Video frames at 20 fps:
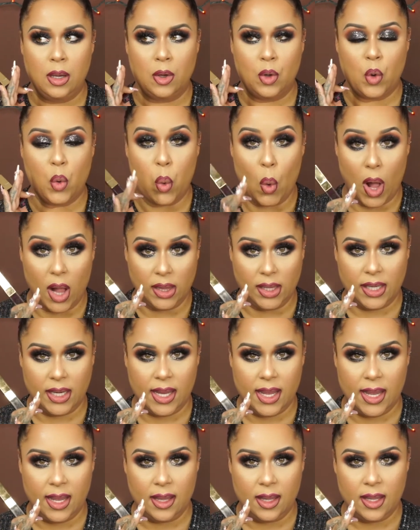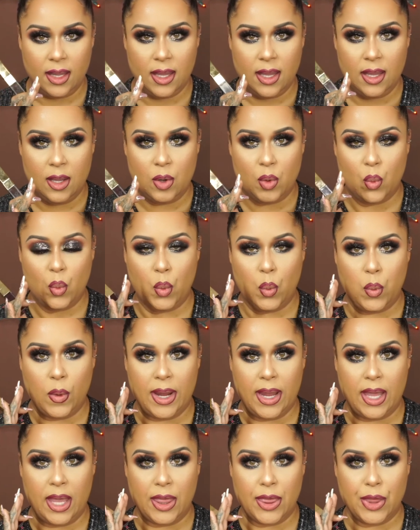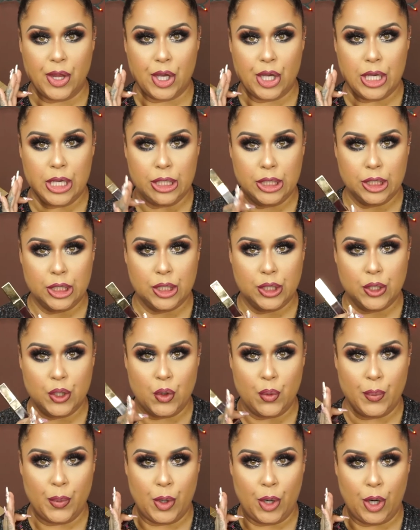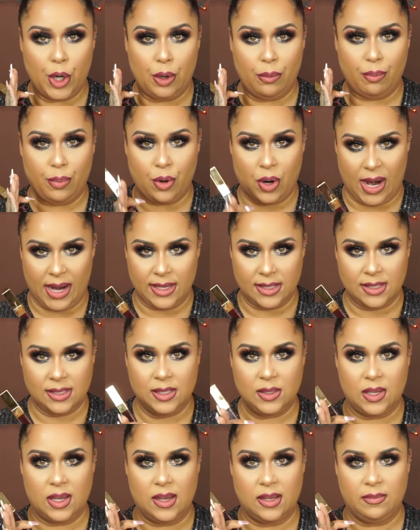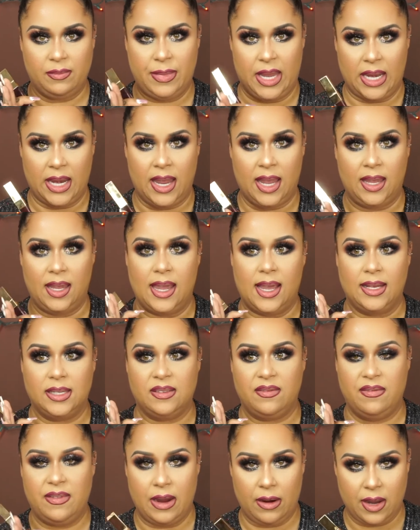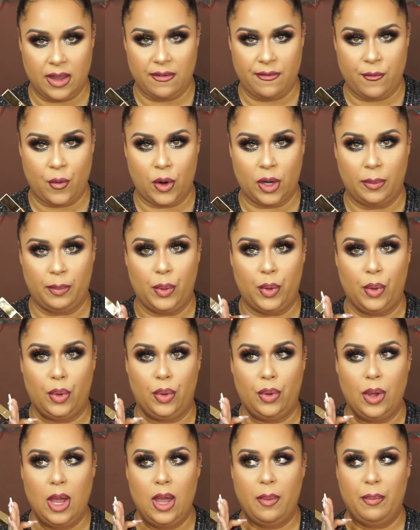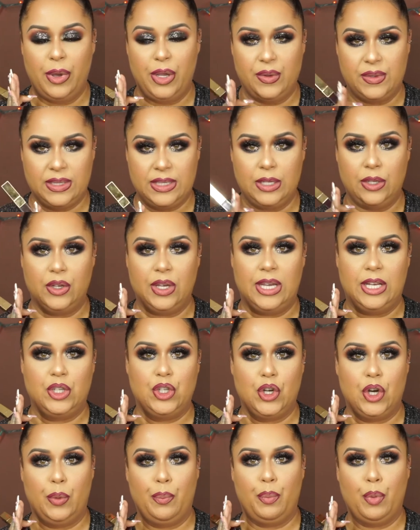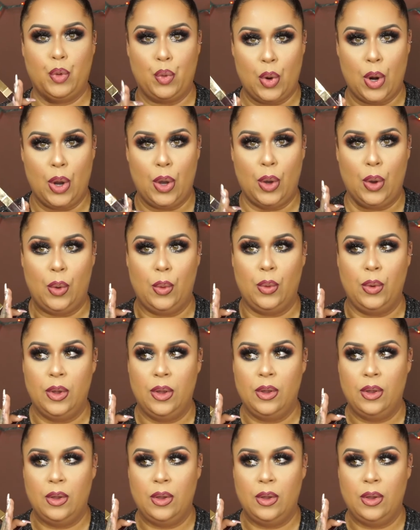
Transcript: quality with consumer price. Meaning it's very affordable, but you still get your pro